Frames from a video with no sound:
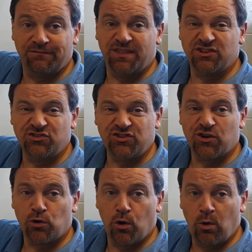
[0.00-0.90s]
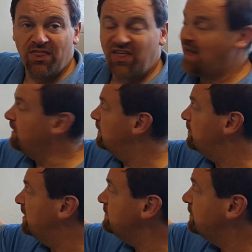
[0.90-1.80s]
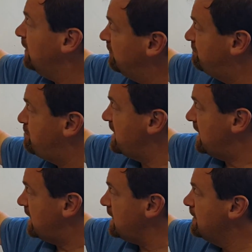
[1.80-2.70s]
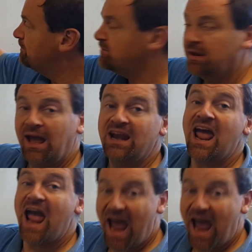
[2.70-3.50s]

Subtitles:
of the 0th element of B, an